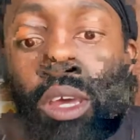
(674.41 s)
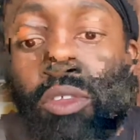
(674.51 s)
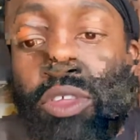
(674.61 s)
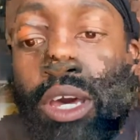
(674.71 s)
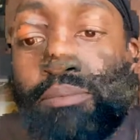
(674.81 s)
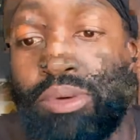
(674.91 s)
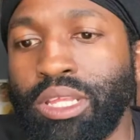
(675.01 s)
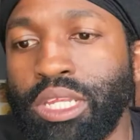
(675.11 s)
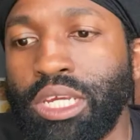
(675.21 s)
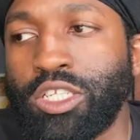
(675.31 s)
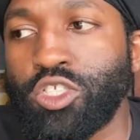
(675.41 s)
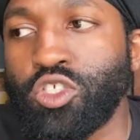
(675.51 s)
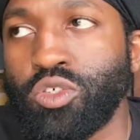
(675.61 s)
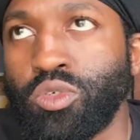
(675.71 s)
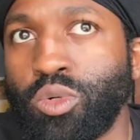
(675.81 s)
the ability
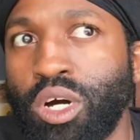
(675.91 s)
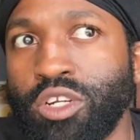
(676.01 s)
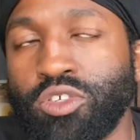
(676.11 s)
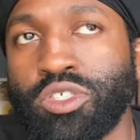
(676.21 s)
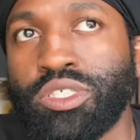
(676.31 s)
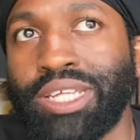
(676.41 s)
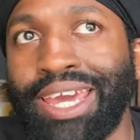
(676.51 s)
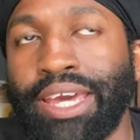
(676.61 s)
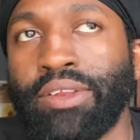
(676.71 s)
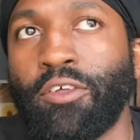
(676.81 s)
to understand